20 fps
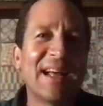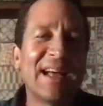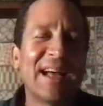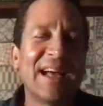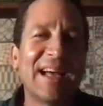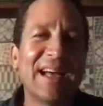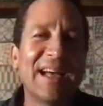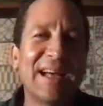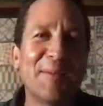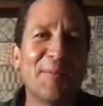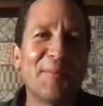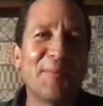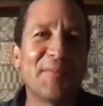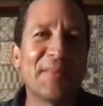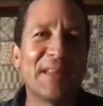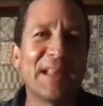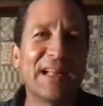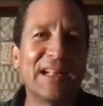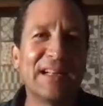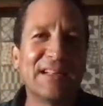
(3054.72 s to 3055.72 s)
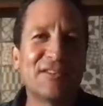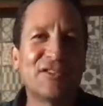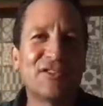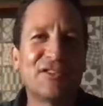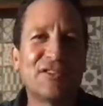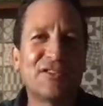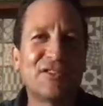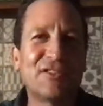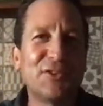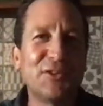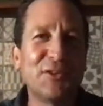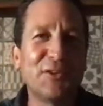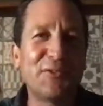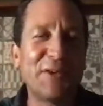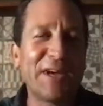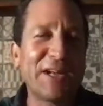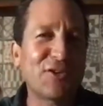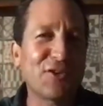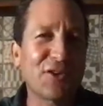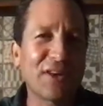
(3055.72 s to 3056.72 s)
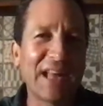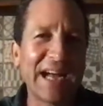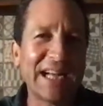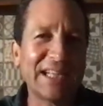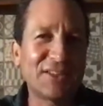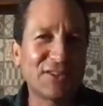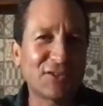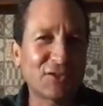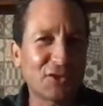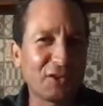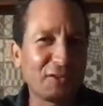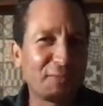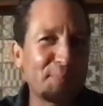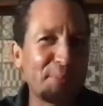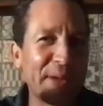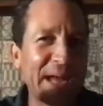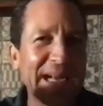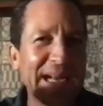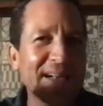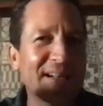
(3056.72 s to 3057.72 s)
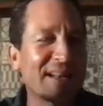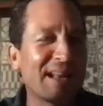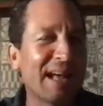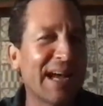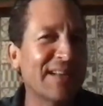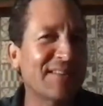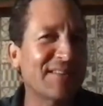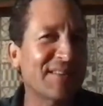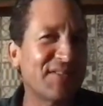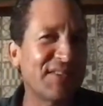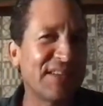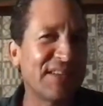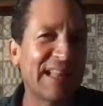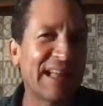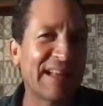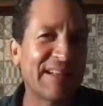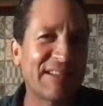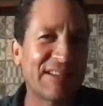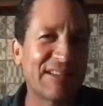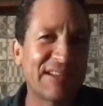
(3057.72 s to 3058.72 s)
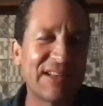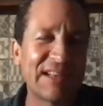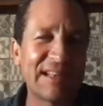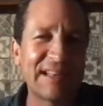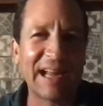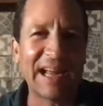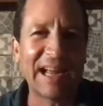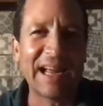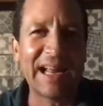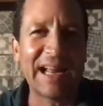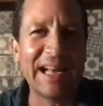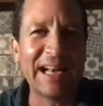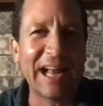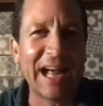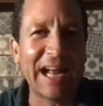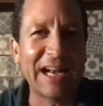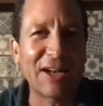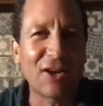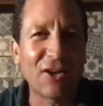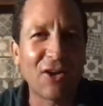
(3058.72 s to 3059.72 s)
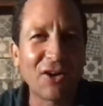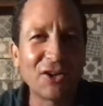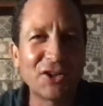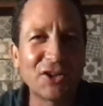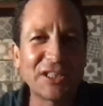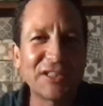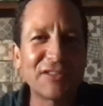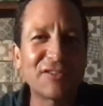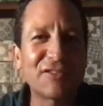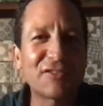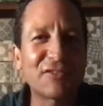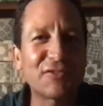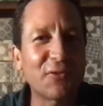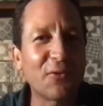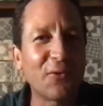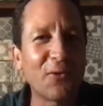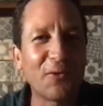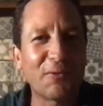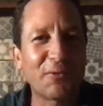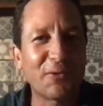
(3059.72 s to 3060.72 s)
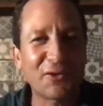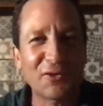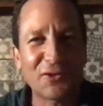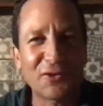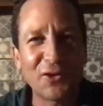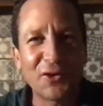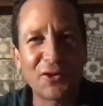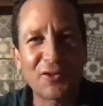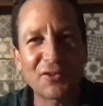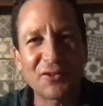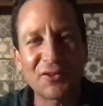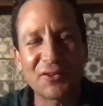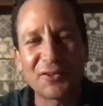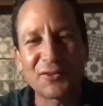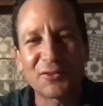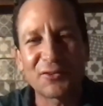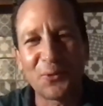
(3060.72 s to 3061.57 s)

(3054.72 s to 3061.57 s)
um uh, to affect your lights, you sort of paint lights? I've seen that uh, at lodges for for turtles